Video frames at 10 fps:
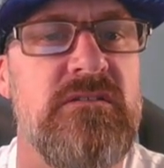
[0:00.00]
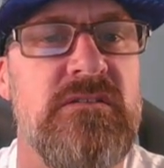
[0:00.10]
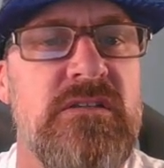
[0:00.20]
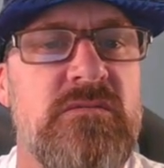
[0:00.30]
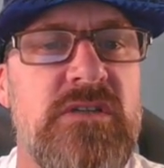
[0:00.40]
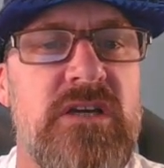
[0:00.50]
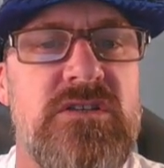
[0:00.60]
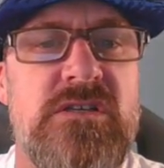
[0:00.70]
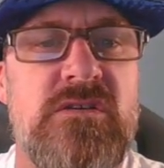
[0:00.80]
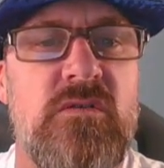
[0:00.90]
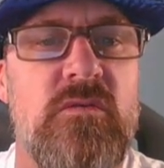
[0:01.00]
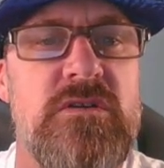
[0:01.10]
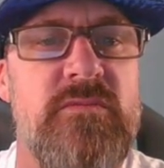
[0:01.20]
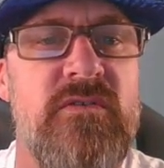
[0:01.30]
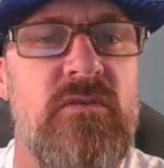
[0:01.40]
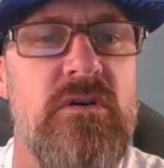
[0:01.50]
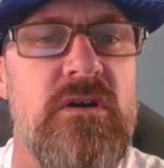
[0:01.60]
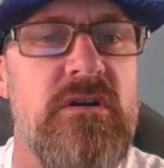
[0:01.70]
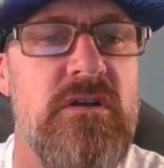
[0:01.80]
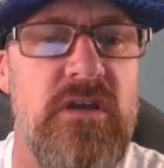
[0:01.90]
This one actually sold once
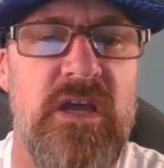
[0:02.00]
before